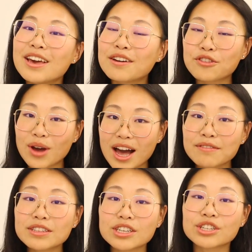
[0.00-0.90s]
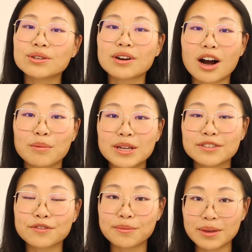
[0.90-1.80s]
If you have additional comments
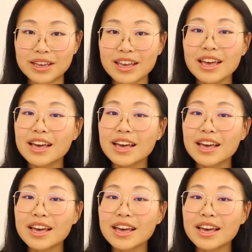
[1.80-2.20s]
for me,